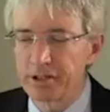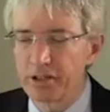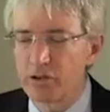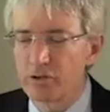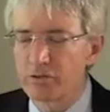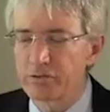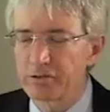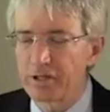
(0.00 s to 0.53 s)

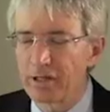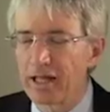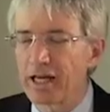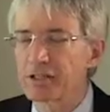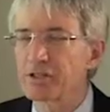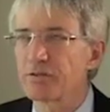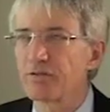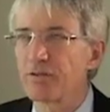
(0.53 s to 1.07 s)
you
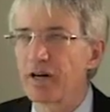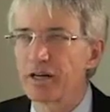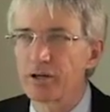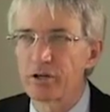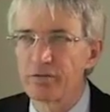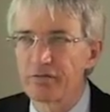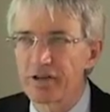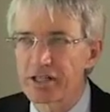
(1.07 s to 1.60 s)
classify
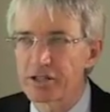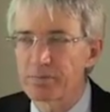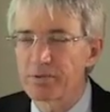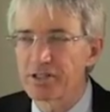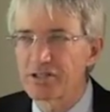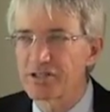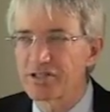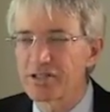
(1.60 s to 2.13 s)
your
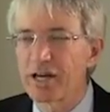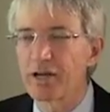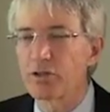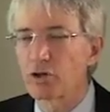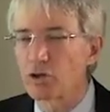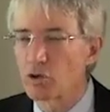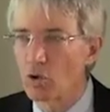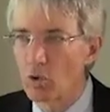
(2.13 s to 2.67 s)
investments as
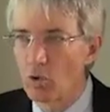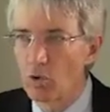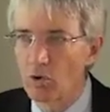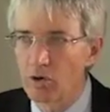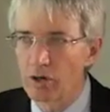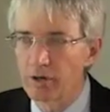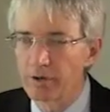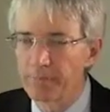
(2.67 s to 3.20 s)
either
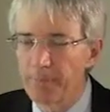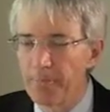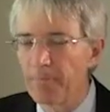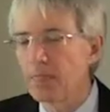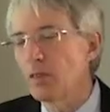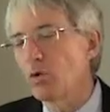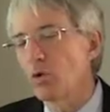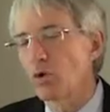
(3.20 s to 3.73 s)
core
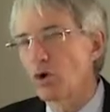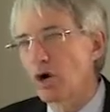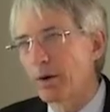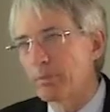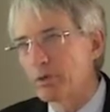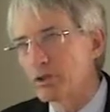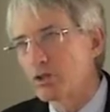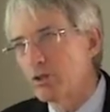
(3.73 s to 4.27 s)
or
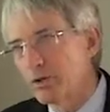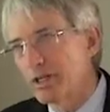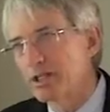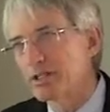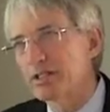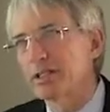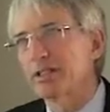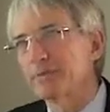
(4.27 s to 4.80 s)

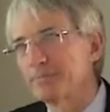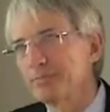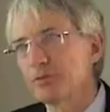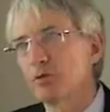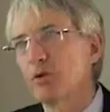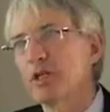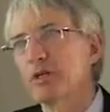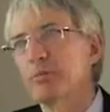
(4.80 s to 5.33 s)
opportunistic.
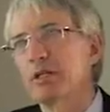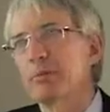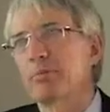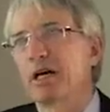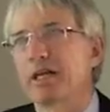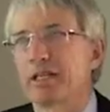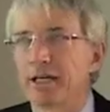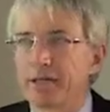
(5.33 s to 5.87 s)
What do you mean
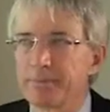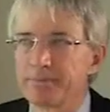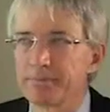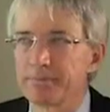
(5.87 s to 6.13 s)
by that?